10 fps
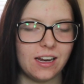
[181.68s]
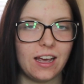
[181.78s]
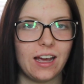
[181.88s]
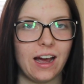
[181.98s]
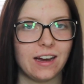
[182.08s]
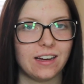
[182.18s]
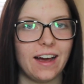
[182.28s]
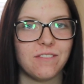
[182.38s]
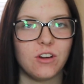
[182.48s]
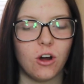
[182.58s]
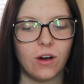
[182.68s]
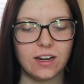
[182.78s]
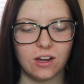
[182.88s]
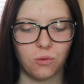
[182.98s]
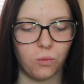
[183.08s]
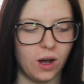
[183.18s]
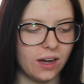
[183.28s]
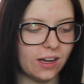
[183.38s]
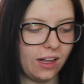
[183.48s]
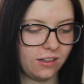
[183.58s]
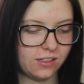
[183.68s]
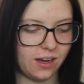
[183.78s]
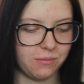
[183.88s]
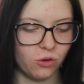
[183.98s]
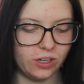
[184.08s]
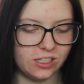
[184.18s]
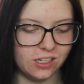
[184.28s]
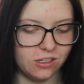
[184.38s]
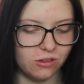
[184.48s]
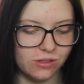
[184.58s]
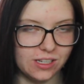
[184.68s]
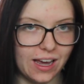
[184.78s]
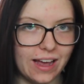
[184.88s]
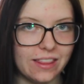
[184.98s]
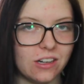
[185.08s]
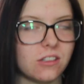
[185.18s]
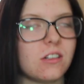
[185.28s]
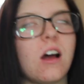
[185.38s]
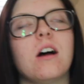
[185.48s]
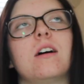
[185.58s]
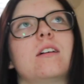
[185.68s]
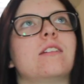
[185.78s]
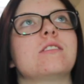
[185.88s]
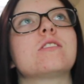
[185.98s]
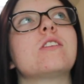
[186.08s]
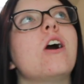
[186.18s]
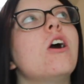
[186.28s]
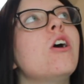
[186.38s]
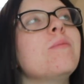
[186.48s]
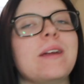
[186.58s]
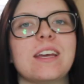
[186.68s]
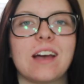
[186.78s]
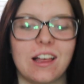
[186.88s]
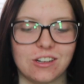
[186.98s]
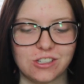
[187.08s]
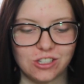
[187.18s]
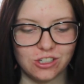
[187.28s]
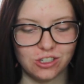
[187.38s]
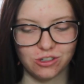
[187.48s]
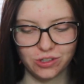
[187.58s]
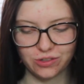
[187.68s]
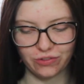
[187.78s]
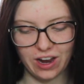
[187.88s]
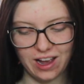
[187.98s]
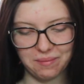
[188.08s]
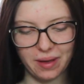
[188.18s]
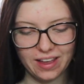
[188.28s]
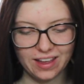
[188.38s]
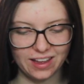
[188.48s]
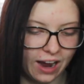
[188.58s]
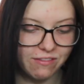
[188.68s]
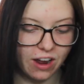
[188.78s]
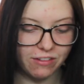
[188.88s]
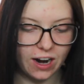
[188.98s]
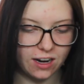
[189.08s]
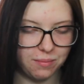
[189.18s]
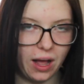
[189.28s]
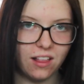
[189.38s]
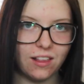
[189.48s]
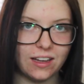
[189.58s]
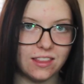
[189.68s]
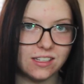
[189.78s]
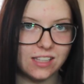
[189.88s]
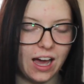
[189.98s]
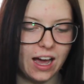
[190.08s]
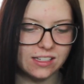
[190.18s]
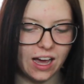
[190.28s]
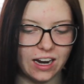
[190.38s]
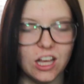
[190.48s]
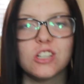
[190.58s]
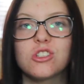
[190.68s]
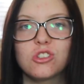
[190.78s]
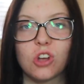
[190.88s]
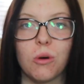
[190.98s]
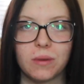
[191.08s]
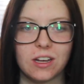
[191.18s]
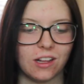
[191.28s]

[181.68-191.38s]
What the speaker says: today. I have no idea what colors I'm going to use yet. There's so many colors to choose from. I've never had a palette like this that has had so many